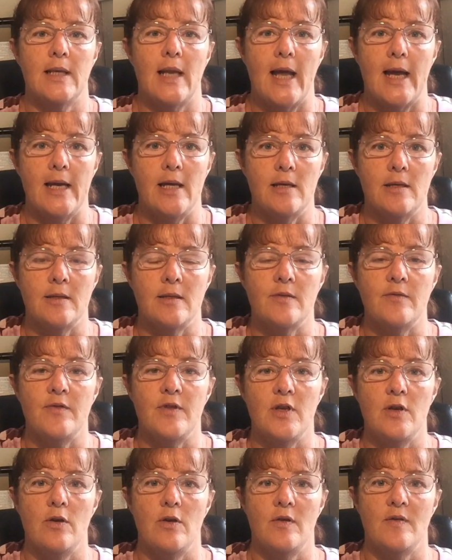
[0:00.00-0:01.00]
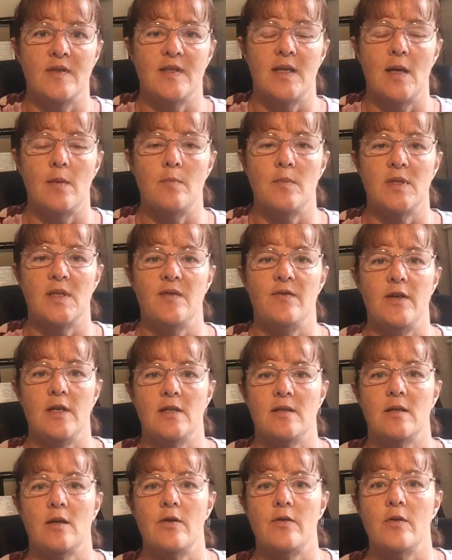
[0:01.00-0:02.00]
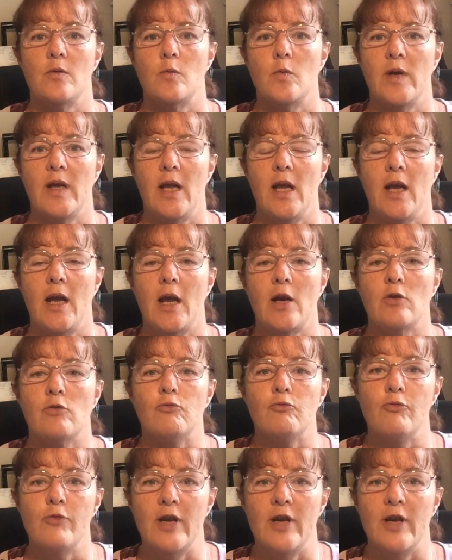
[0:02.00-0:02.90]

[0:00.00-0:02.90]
layers of the Earth's atmosphere so that we can get a